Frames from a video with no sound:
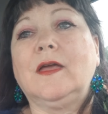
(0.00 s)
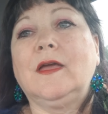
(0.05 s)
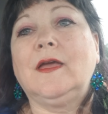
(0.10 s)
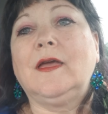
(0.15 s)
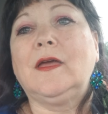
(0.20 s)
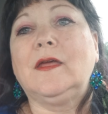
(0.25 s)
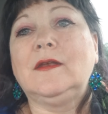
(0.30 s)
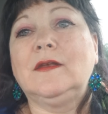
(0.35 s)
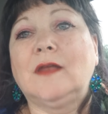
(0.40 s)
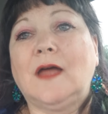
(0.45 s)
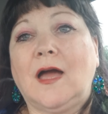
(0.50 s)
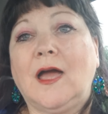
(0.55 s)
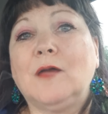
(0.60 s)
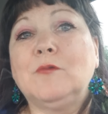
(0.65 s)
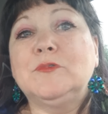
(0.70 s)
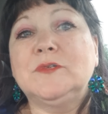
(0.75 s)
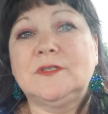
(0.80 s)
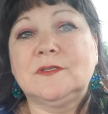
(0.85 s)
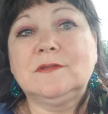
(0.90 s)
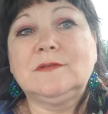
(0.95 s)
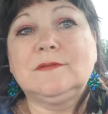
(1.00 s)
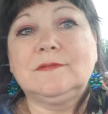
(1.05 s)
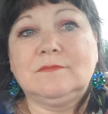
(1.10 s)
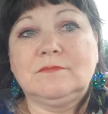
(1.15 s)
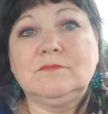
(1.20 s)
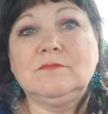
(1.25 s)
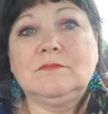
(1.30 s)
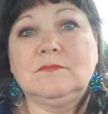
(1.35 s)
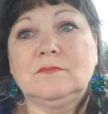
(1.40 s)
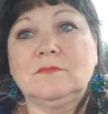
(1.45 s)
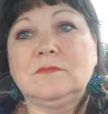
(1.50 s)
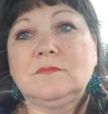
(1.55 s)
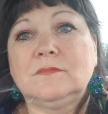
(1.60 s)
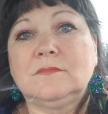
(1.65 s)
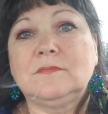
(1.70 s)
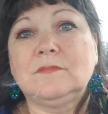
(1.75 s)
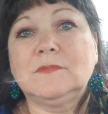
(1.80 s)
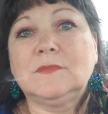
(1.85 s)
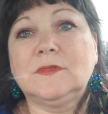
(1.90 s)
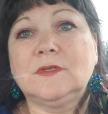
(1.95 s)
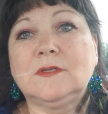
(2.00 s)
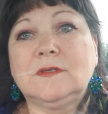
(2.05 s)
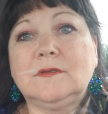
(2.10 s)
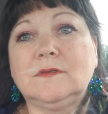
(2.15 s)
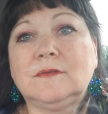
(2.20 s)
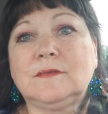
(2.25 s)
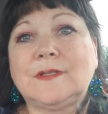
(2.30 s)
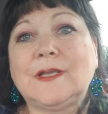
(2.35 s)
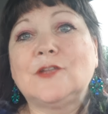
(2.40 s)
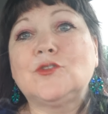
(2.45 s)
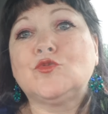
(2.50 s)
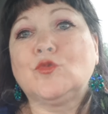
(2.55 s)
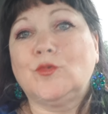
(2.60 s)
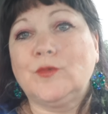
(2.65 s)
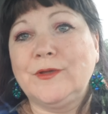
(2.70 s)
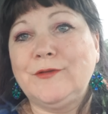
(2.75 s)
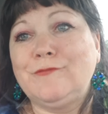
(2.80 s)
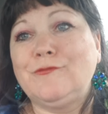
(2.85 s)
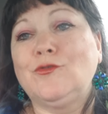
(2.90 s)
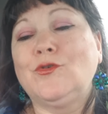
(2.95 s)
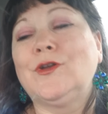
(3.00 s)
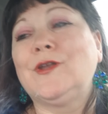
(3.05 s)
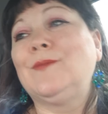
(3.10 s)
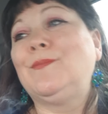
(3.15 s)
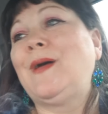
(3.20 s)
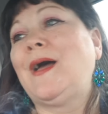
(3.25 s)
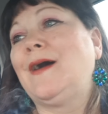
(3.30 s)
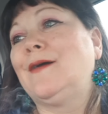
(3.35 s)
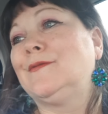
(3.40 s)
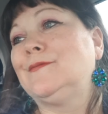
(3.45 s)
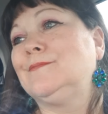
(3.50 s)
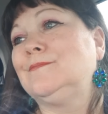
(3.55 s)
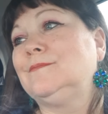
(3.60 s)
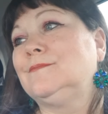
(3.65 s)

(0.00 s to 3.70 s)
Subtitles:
And I was... That's what we fought about.